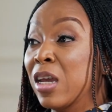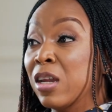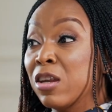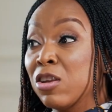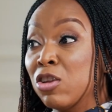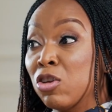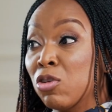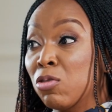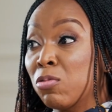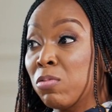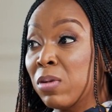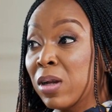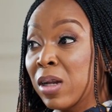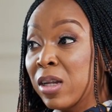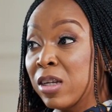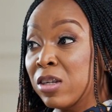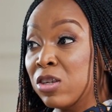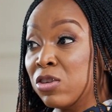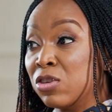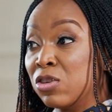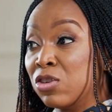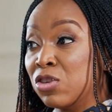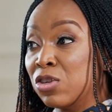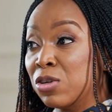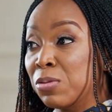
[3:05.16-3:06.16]
in your
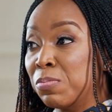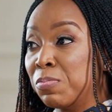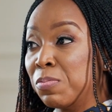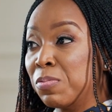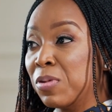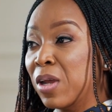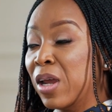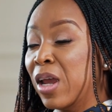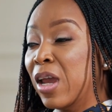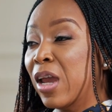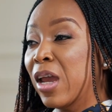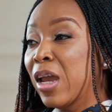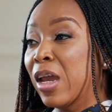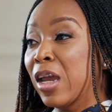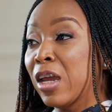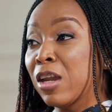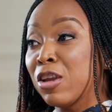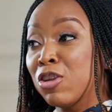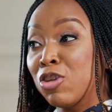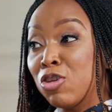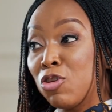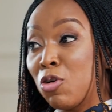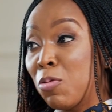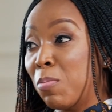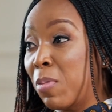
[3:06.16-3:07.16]
relationship.
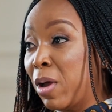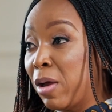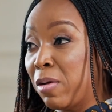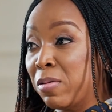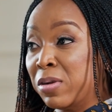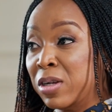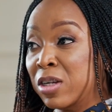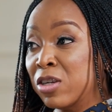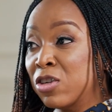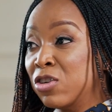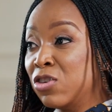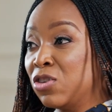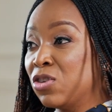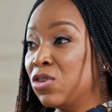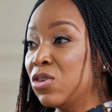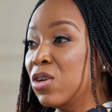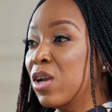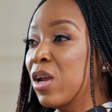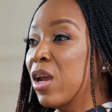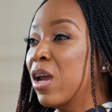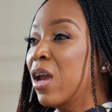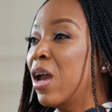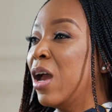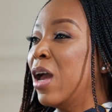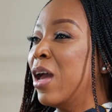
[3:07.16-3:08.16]
In your marriage,
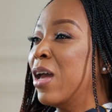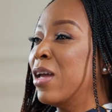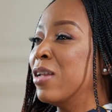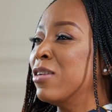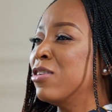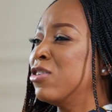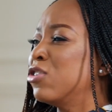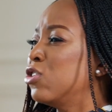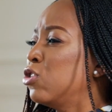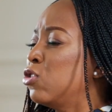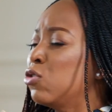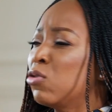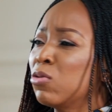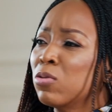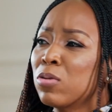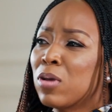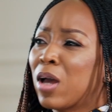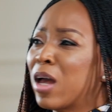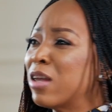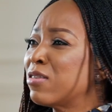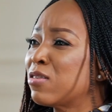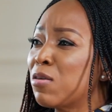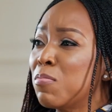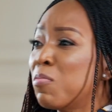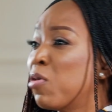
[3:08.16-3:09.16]
and you know,
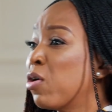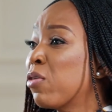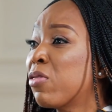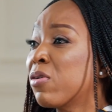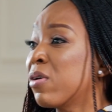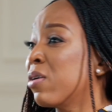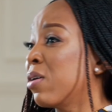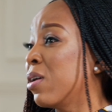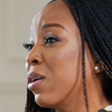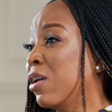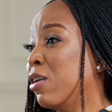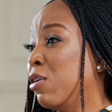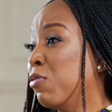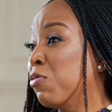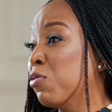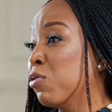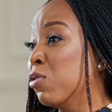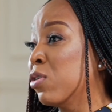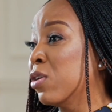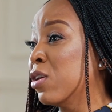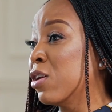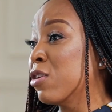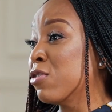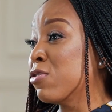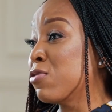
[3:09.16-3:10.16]
as a mother,
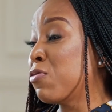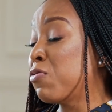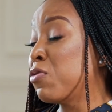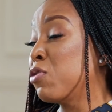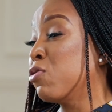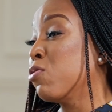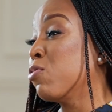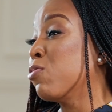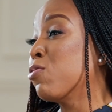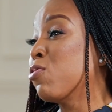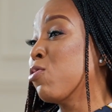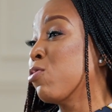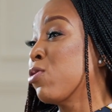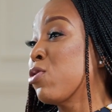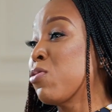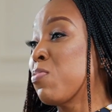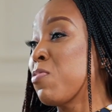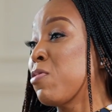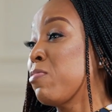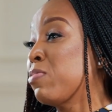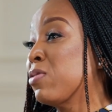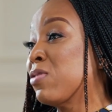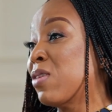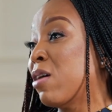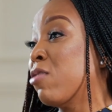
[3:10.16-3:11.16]
even, because if you don't know your
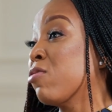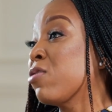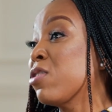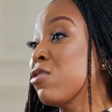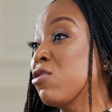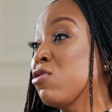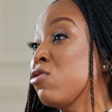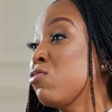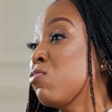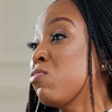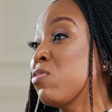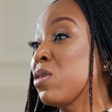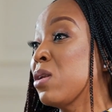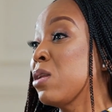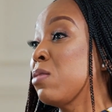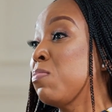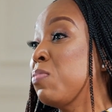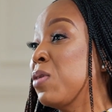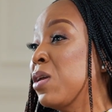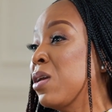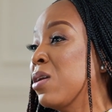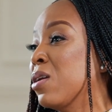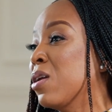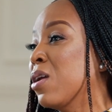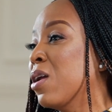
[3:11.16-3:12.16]
purpose, how can you really
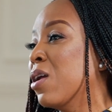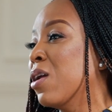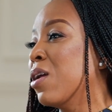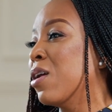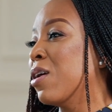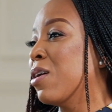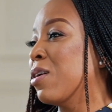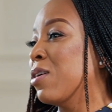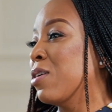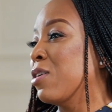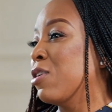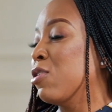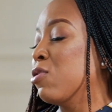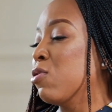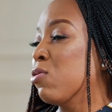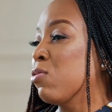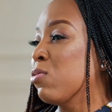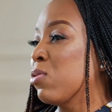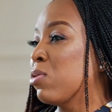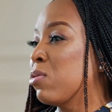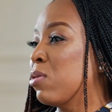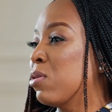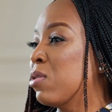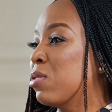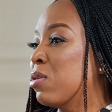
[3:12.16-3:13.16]
be you
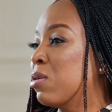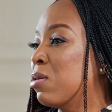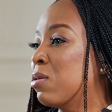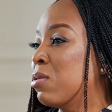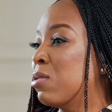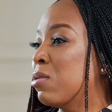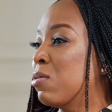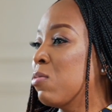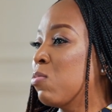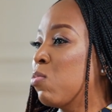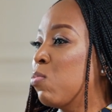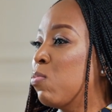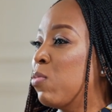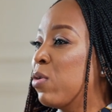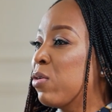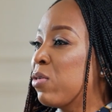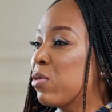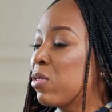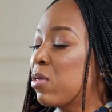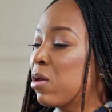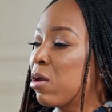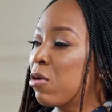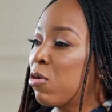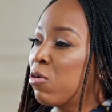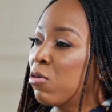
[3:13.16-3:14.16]
know, the mother
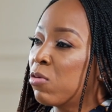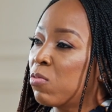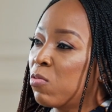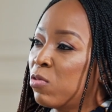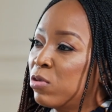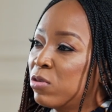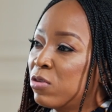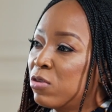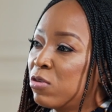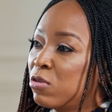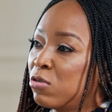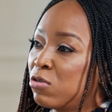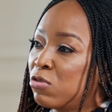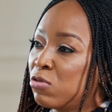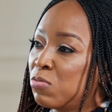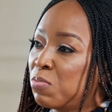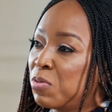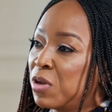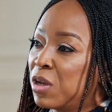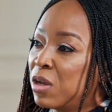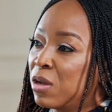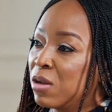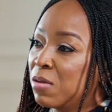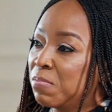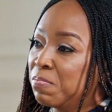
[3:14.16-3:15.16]
that God wants you to
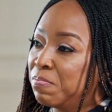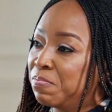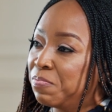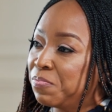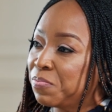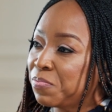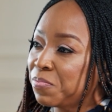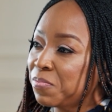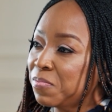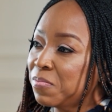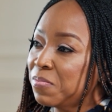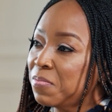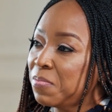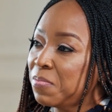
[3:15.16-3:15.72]
be? Yeah,